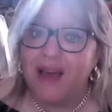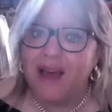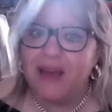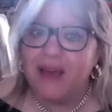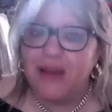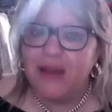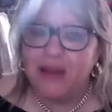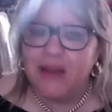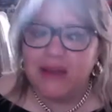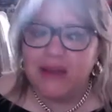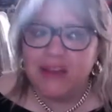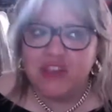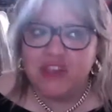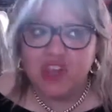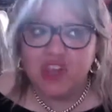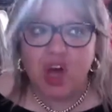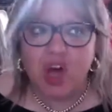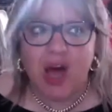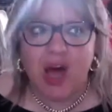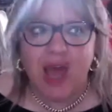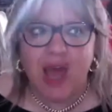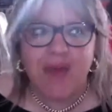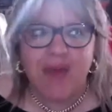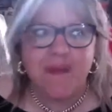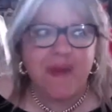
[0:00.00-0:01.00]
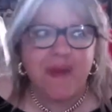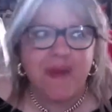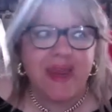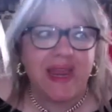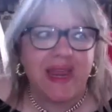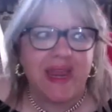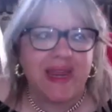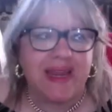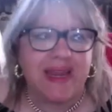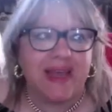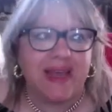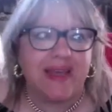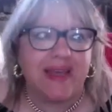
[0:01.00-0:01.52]
So I mean,
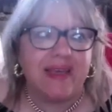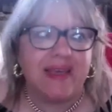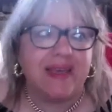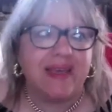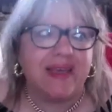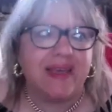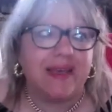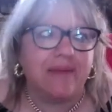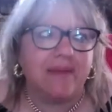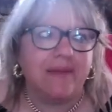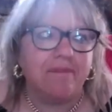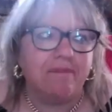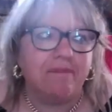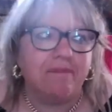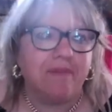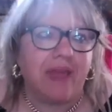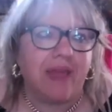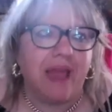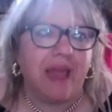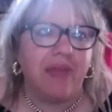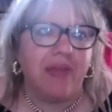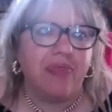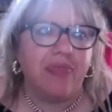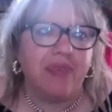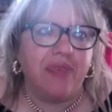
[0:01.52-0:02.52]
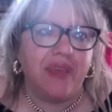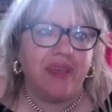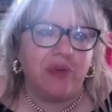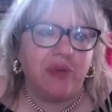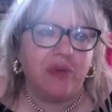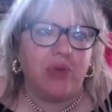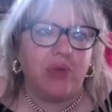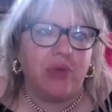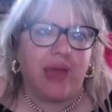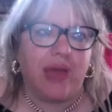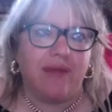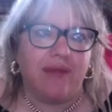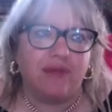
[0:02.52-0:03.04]
I think we
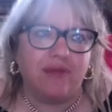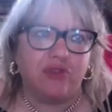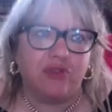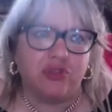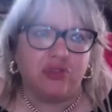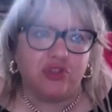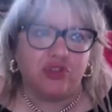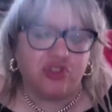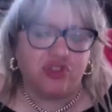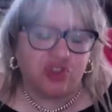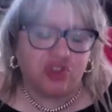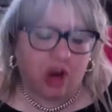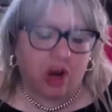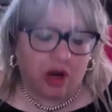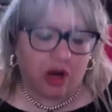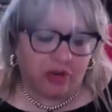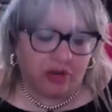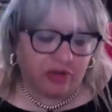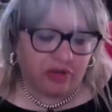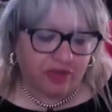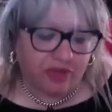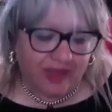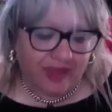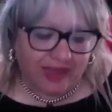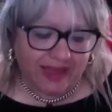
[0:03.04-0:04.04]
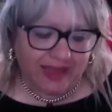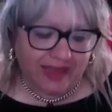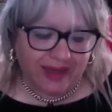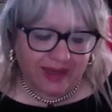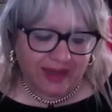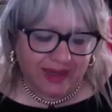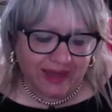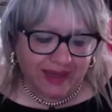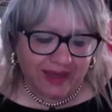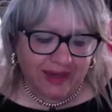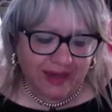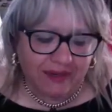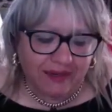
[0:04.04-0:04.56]
have to start thinking
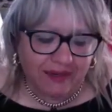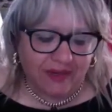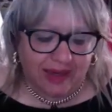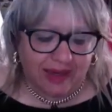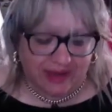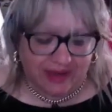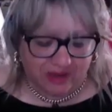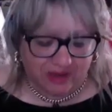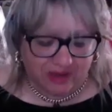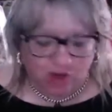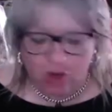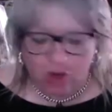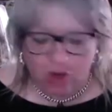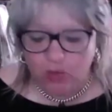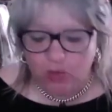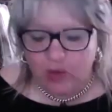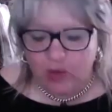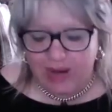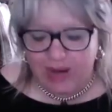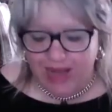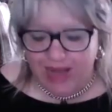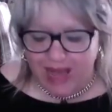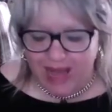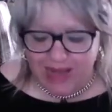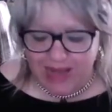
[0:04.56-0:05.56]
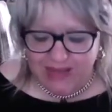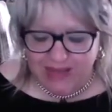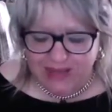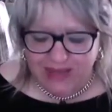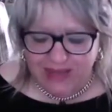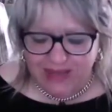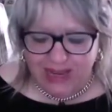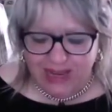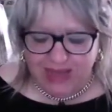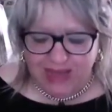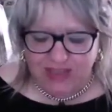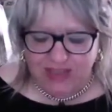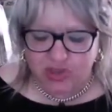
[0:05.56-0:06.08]
that on one hand,
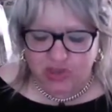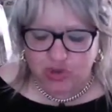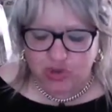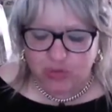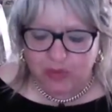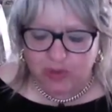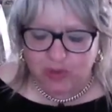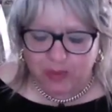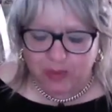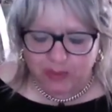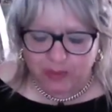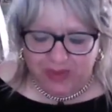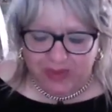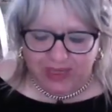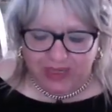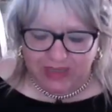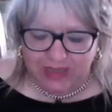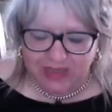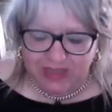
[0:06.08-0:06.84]
as human beings,